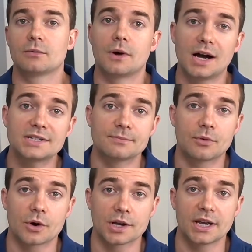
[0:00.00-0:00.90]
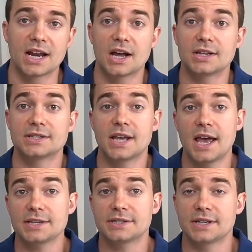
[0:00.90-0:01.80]
why it's important, and how to
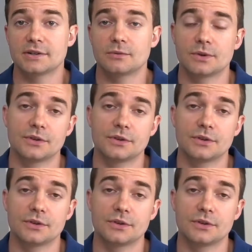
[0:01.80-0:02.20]
test it with